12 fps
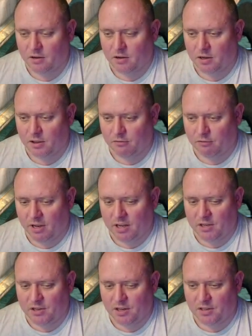And the
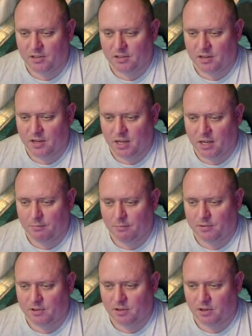range is
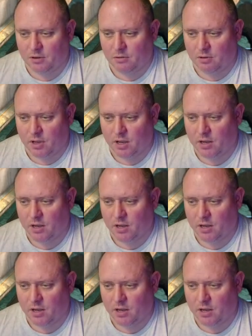absolutely